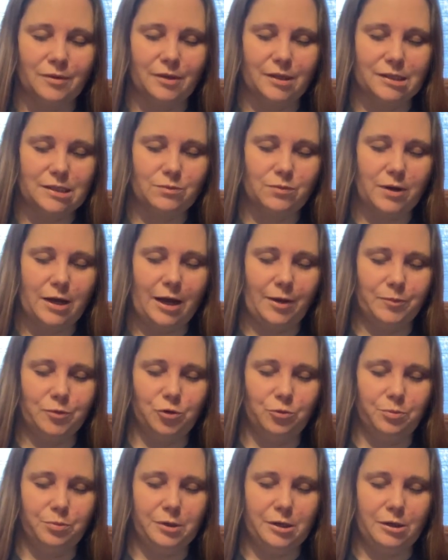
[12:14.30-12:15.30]
This will help
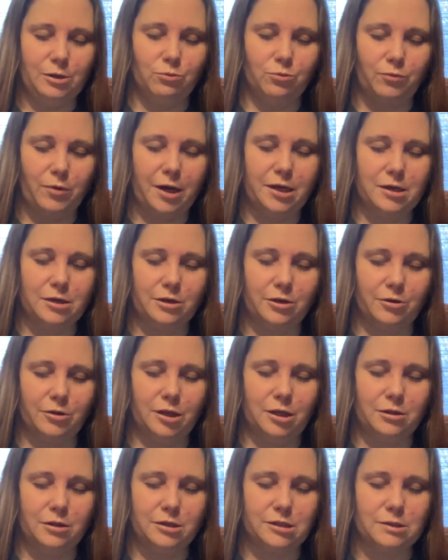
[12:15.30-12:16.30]
you be right here
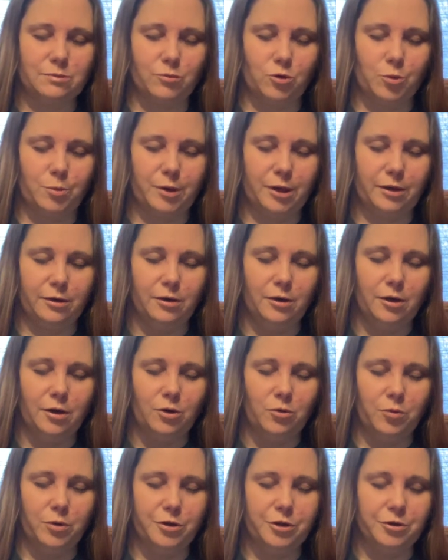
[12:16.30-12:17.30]
in this moment
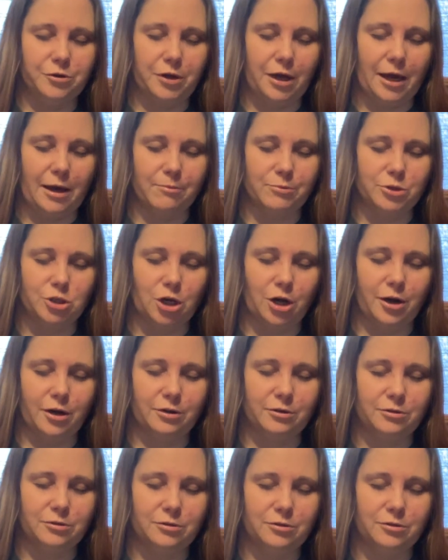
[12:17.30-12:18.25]
with your calm jar.